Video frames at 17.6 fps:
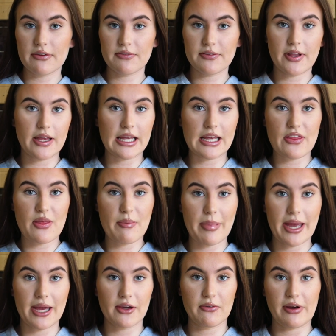if like the
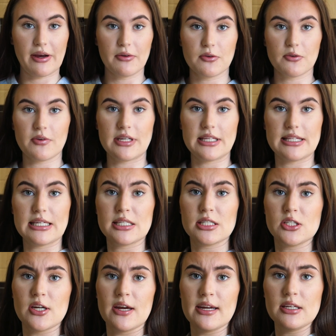background or
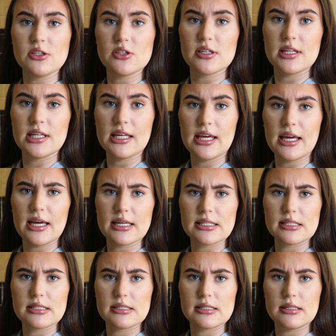anything's changed. I think it
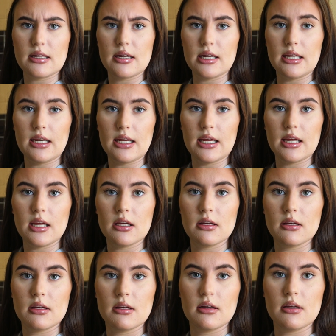has slightly.
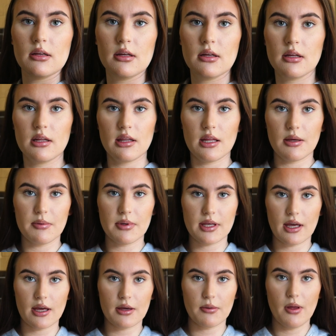There we
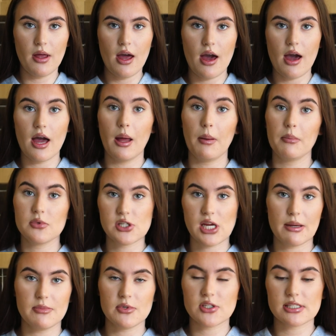go.
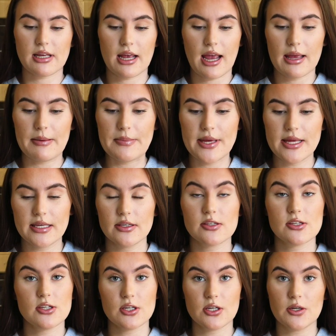Jamie just came
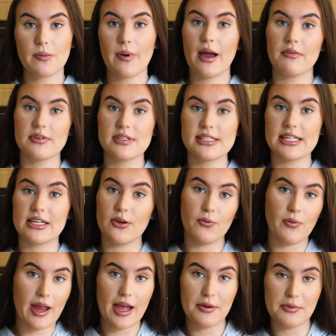in to have a
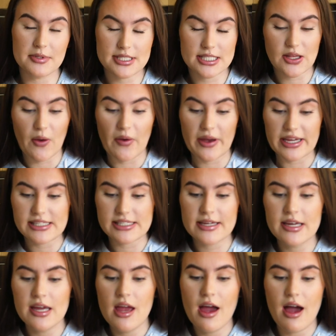cigarette outside.
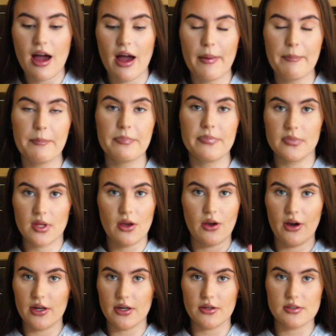I
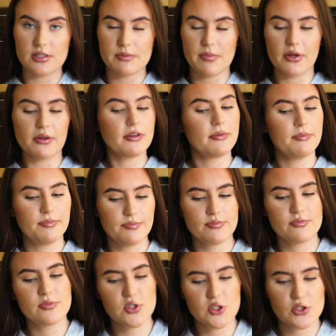don't smoke.
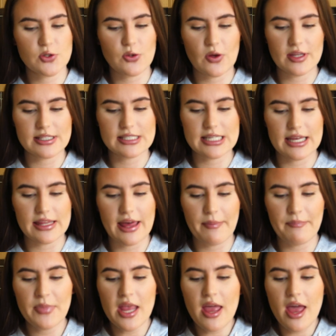Just thought I'd say
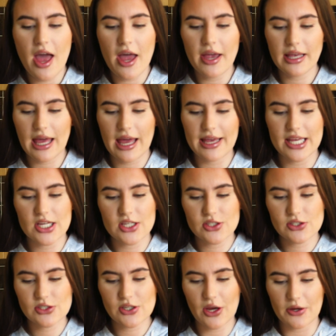that. Okay,
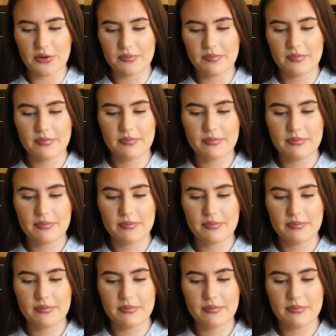so